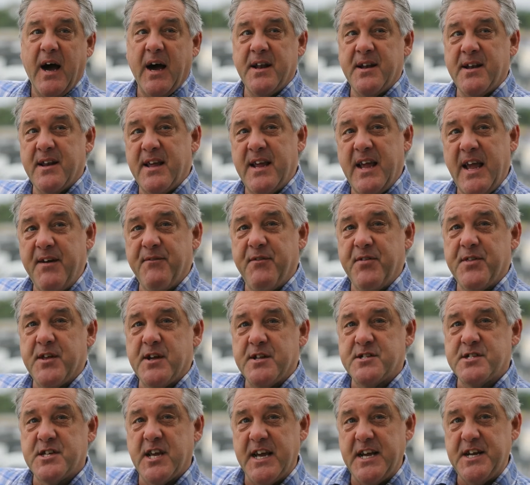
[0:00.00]
and even the
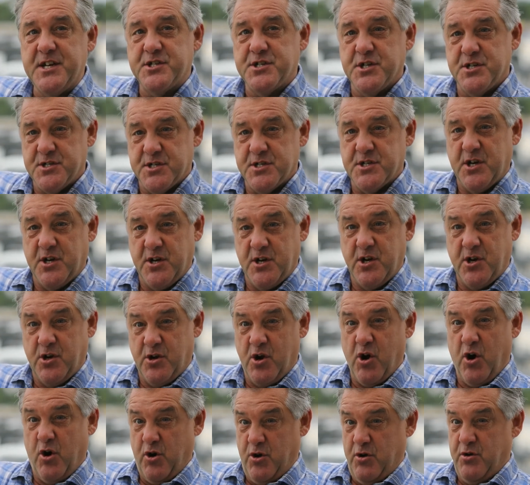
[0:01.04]
teachers
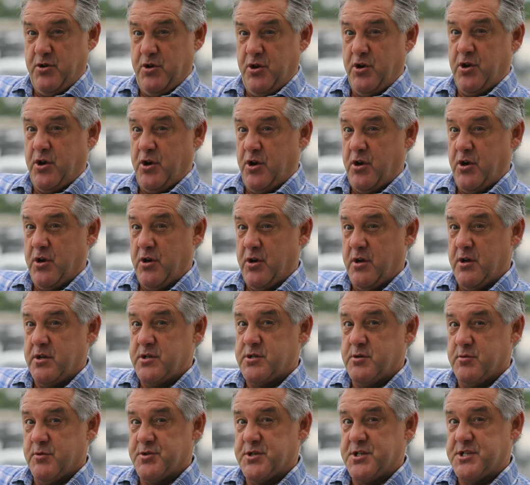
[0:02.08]
got
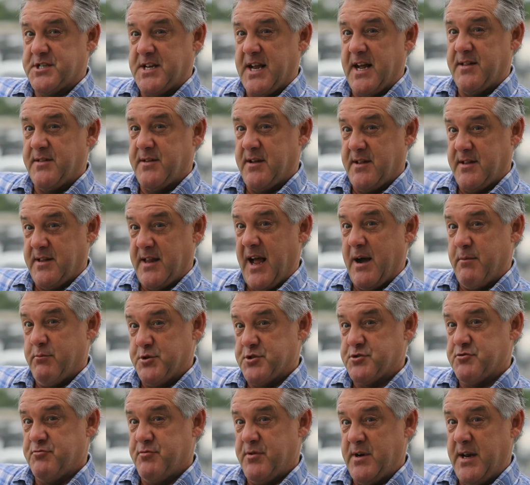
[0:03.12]
to understand that
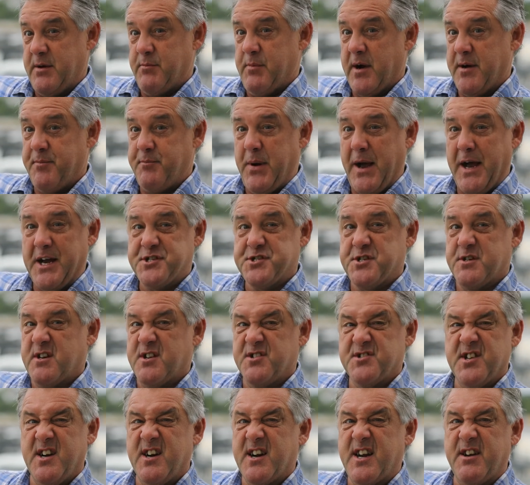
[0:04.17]
was really my passion,
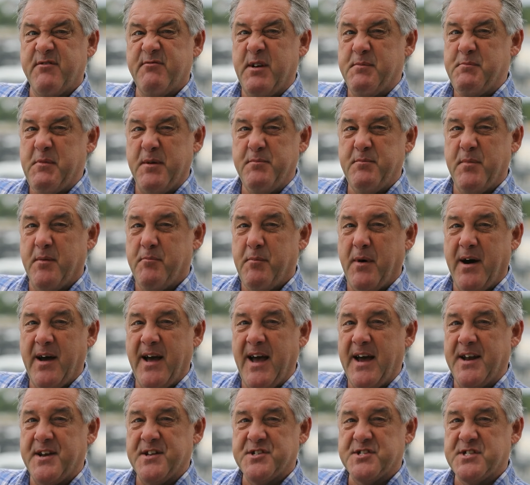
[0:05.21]
because I can remember my
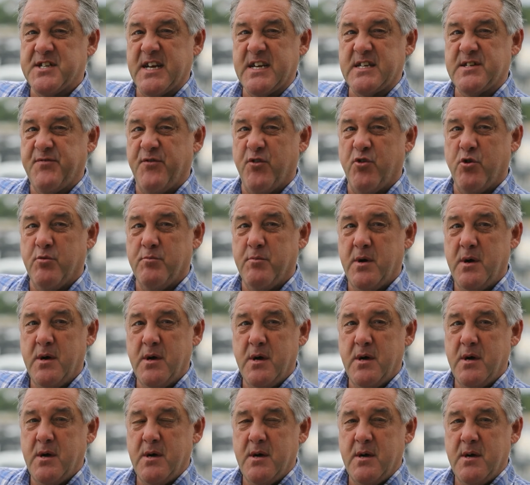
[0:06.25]
head of sixth form
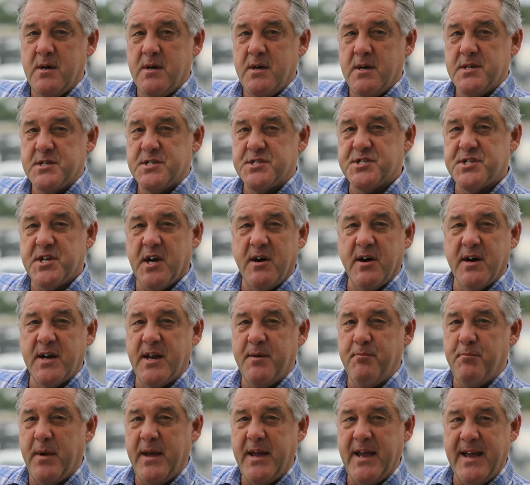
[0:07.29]

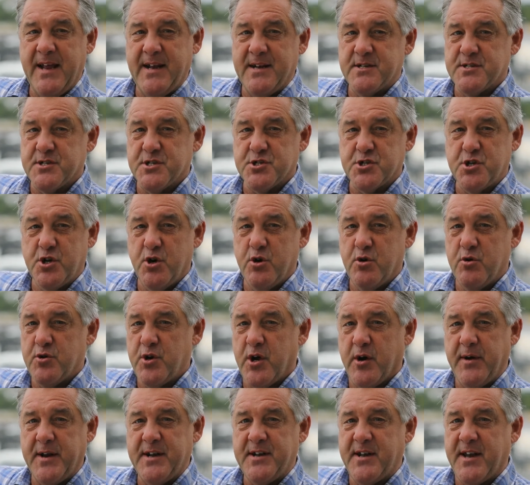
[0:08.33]
signing me into school
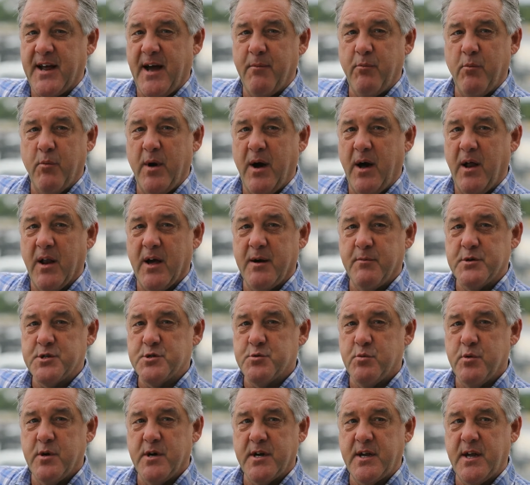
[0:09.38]
knowing damn well I
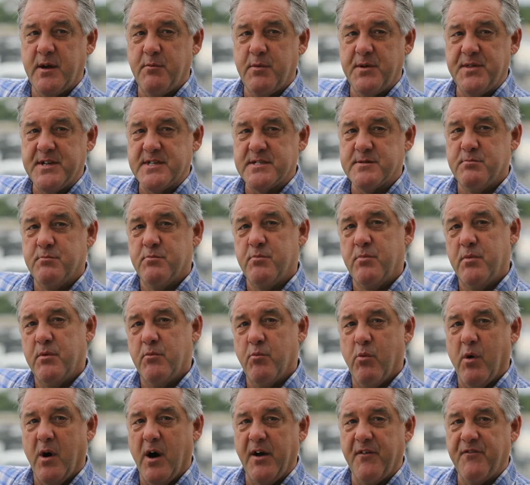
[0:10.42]
was working with his
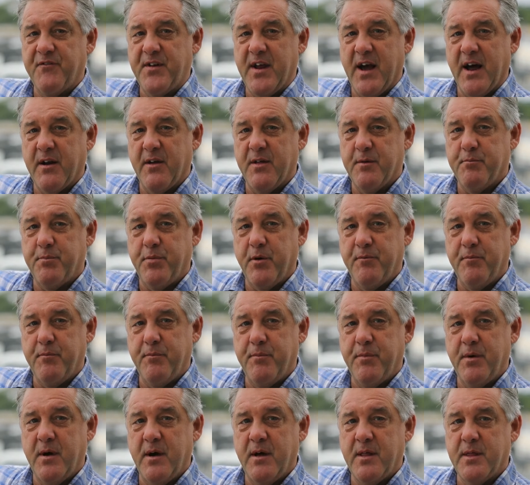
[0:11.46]
wife down at
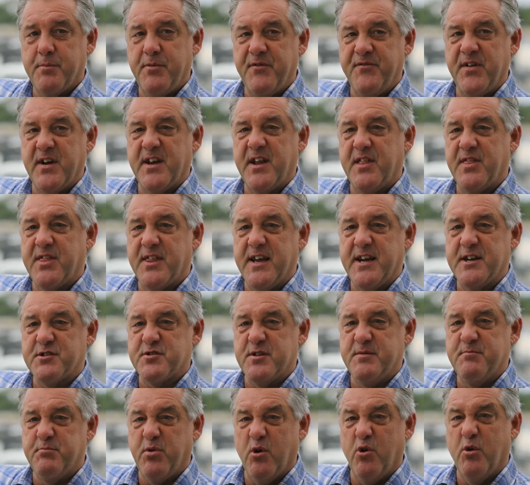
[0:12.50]
the Pavilion
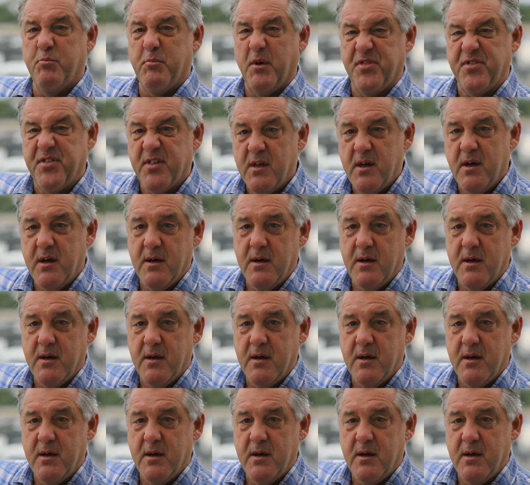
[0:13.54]
Theatre in Bournemouth.